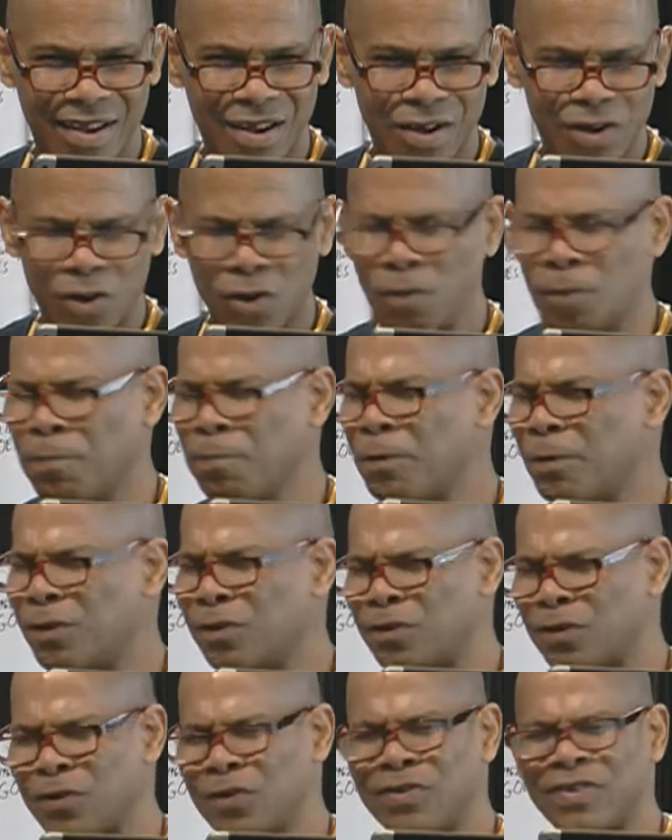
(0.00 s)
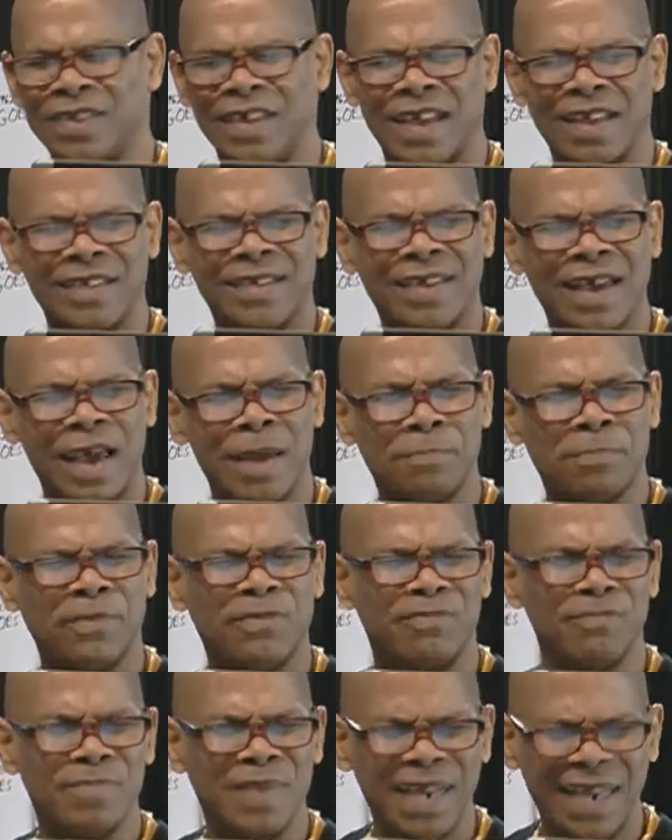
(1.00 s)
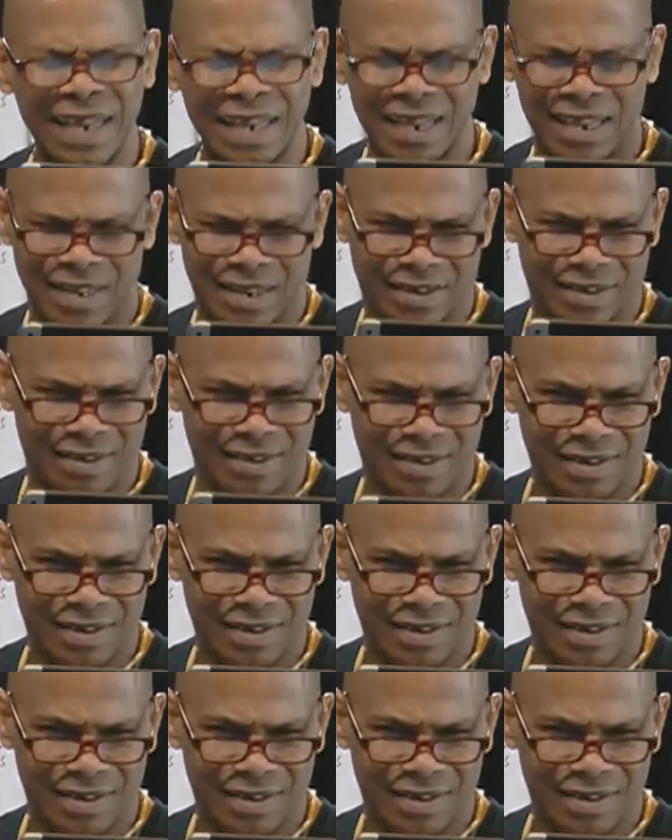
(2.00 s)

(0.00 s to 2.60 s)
Who produced that type of media?